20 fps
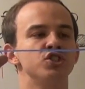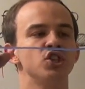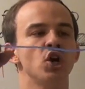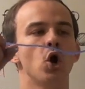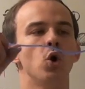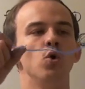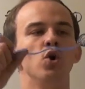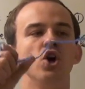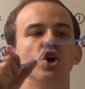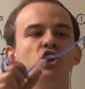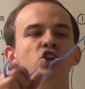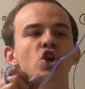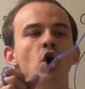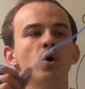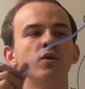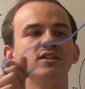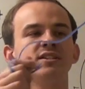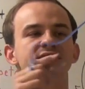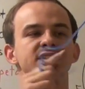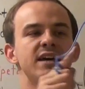So
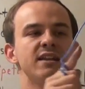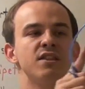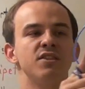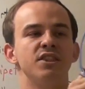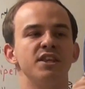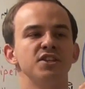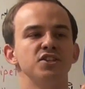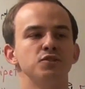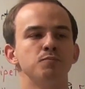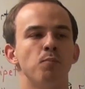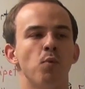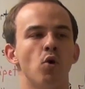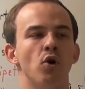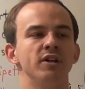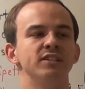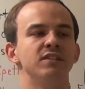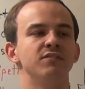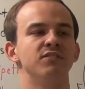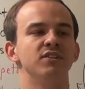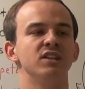notice that at this
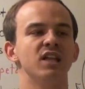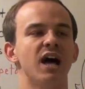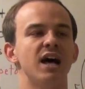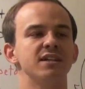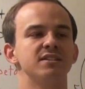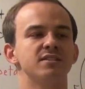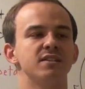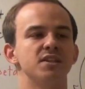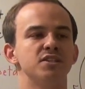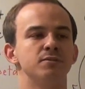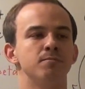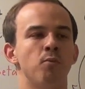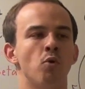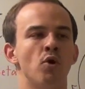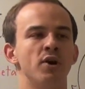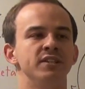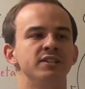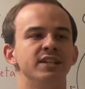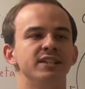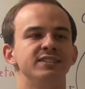point the velocity is
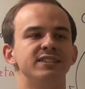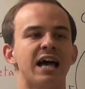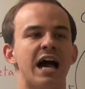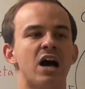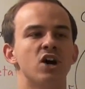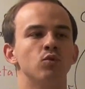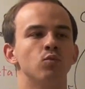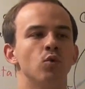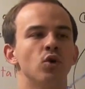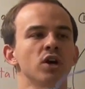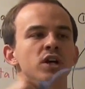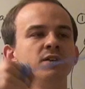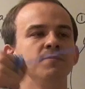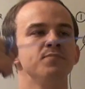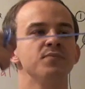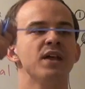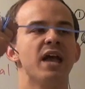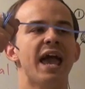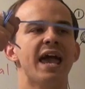pointing downward